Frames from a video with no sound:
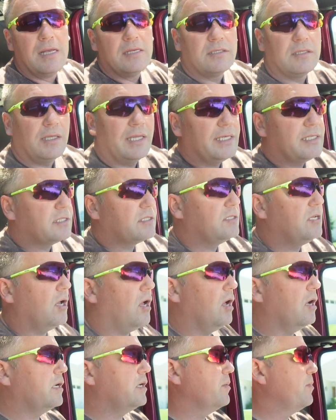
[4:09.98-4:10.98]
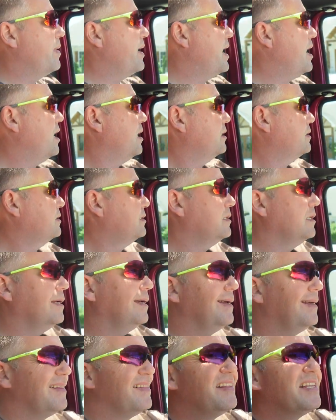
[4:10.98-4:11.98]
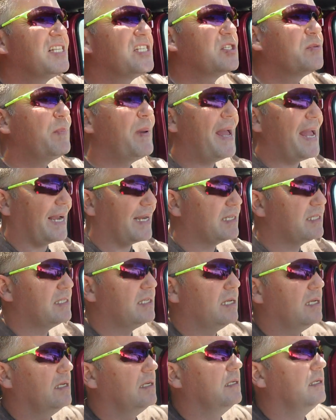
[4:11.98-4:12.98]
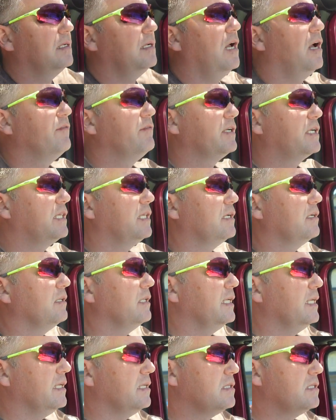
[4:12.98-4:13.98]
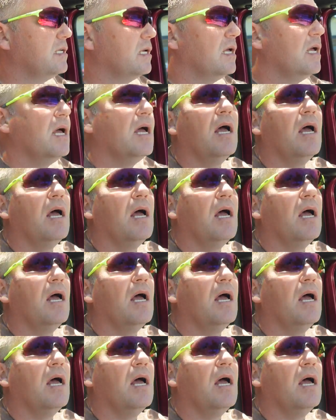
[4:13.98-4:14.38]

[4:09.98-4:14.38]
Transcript: So let's talk about uh, the specs of the Clearlidz,